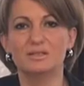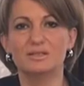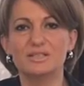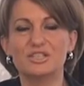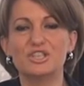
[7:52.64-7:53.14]

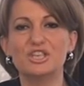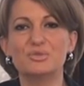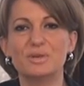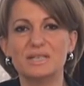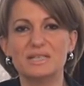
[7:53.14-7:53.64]
The exchange
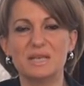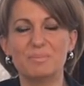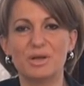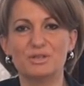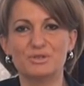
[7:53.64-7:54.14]
rate is up
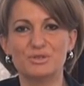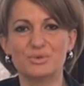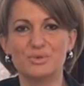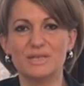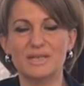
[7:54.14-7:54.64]
on your
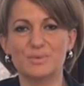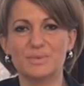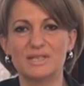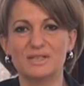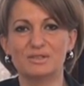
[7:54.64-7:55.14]
screen as we
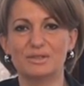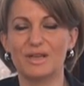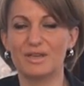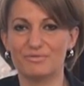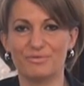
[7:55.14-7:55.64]
take a look
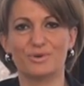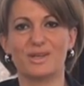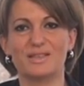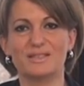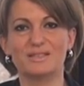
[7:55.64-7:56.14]
at your
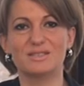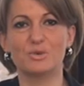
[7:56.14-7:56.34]
forecast. It's